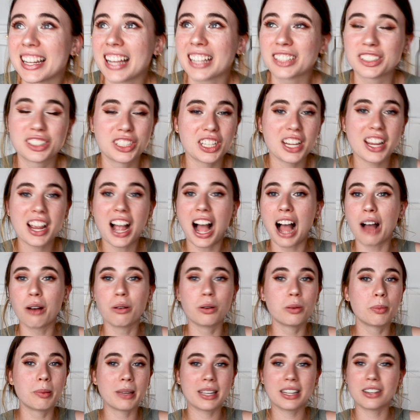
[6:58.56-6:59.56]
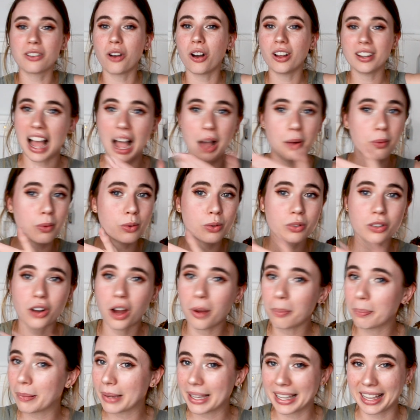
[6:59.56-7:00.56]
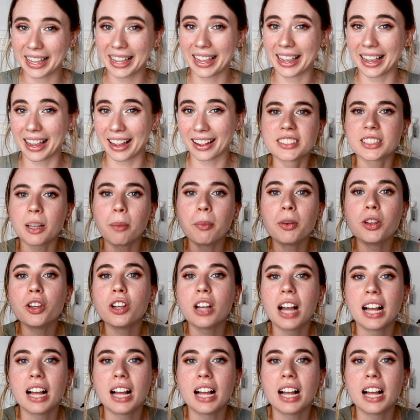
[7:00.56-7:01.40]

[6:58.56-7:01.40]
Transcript: Next year I will not be here. Some of you